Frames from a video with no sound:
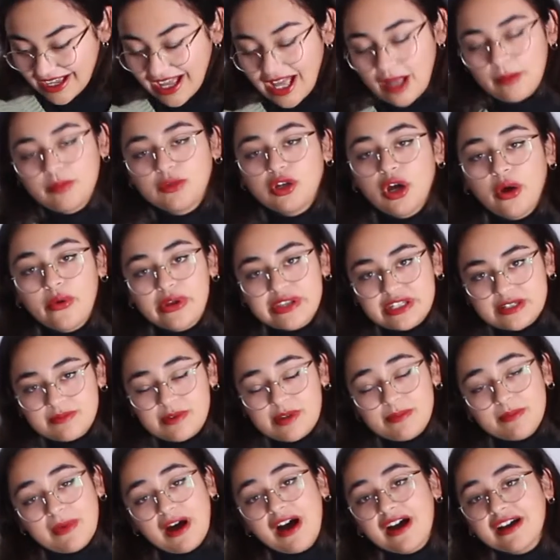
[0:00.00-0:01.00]
I'm going to
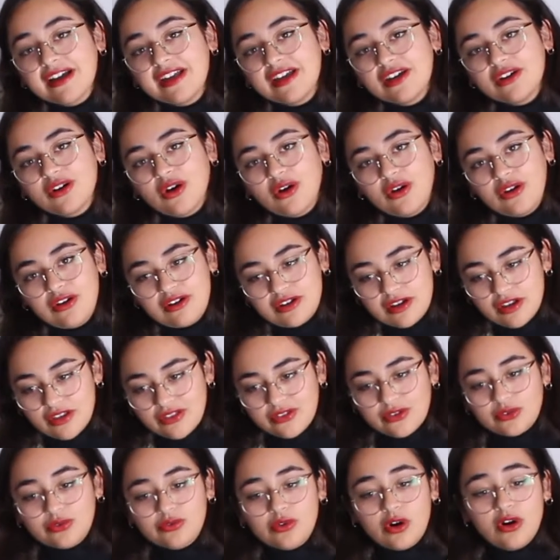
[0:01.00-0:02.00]
be marking on
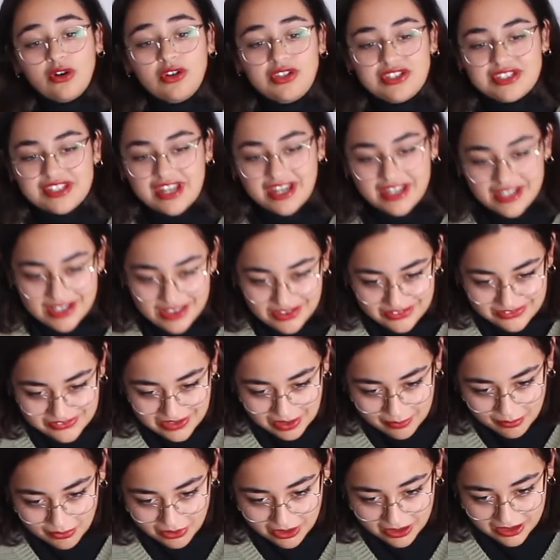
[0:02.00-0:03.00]
the wrong side of the
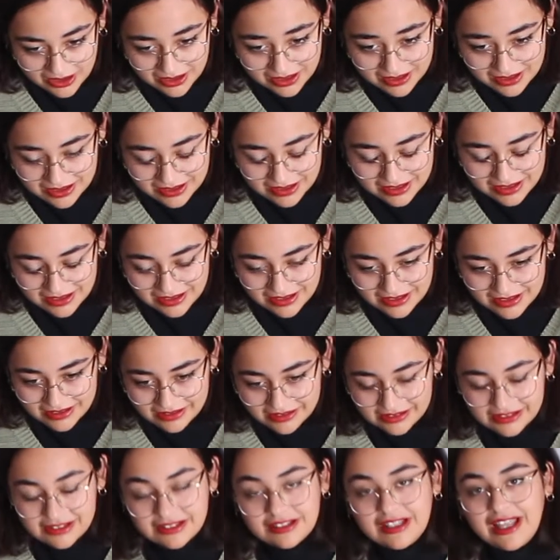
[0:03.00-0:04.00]
fabric,
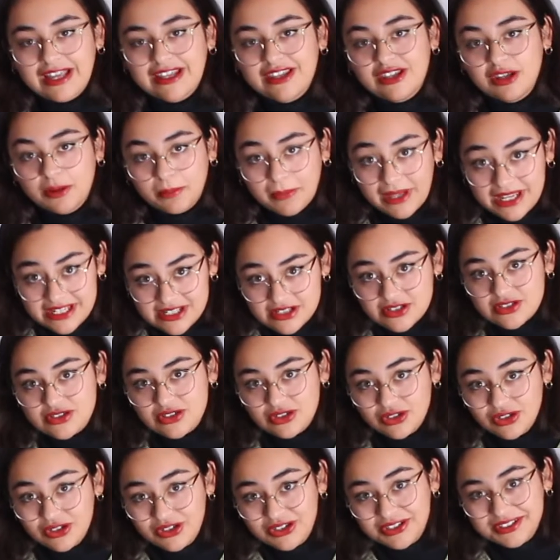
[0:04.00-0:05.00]
like you're meant
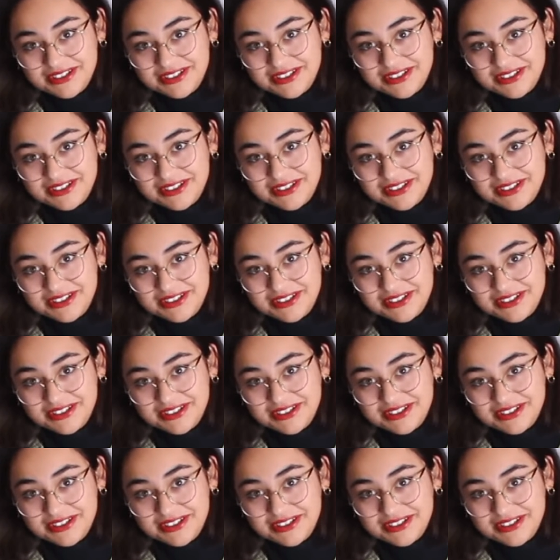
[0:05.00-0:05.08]
to,